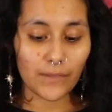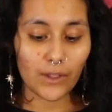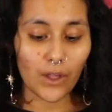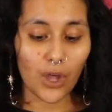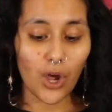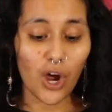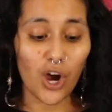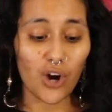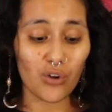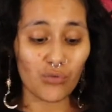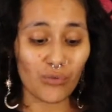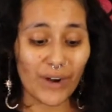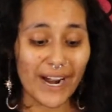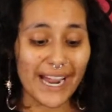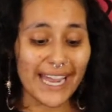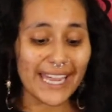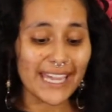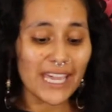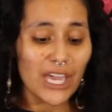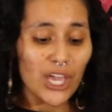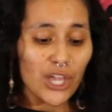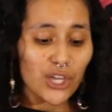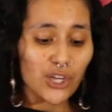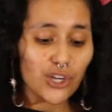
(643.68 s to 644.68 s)
All
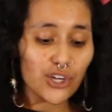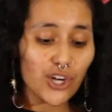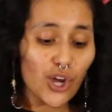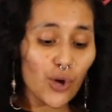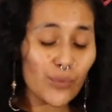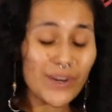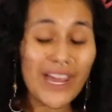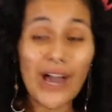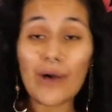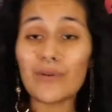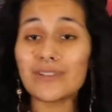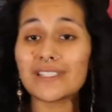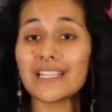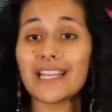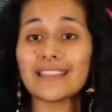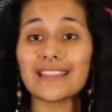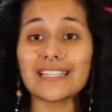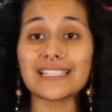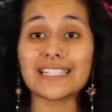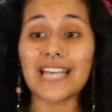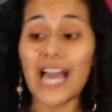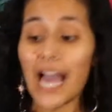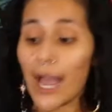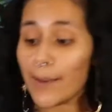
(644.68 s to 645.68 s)
right, you know, now is not the
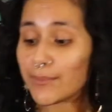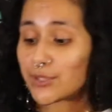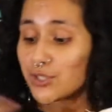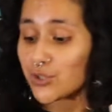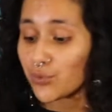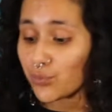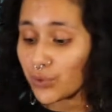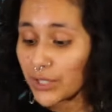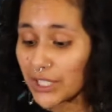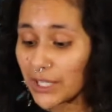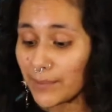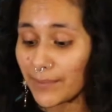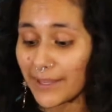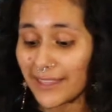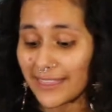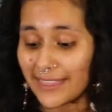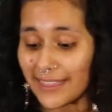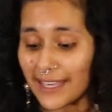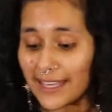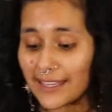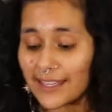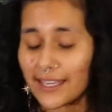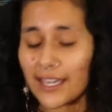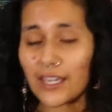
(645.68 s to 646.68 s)
time to really be
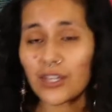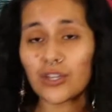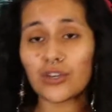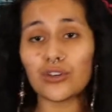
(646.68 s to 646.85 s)
thinking,